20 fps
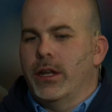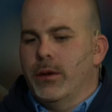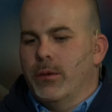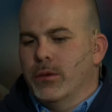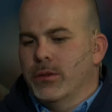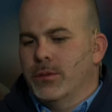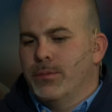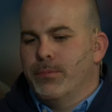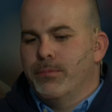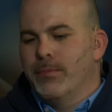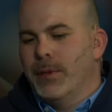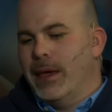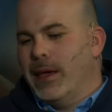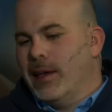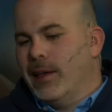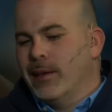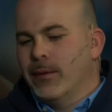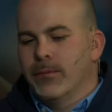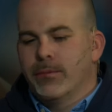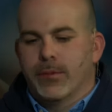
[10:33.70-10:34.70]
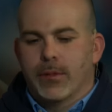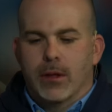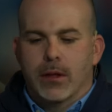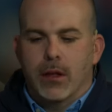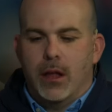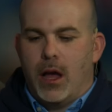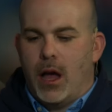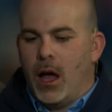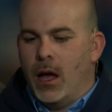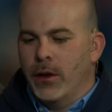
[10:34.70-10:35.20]
it was
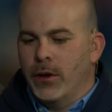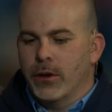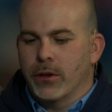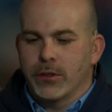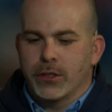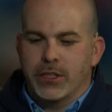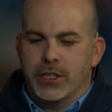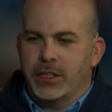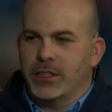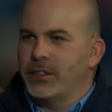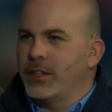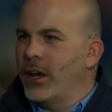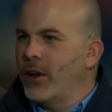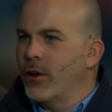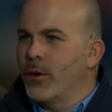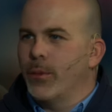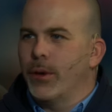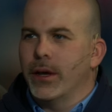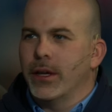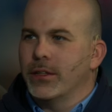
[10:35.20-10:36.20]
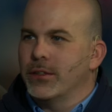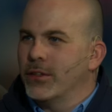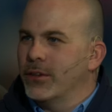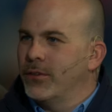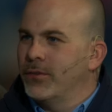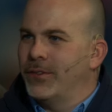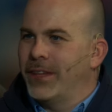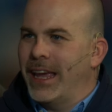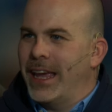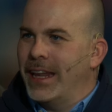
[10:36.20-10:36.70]
under six terabytes
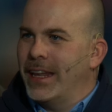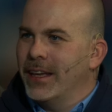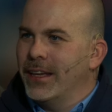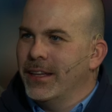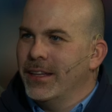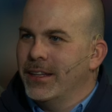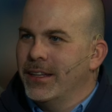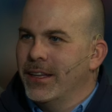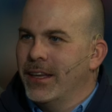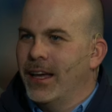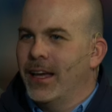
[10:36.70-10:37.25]
of data.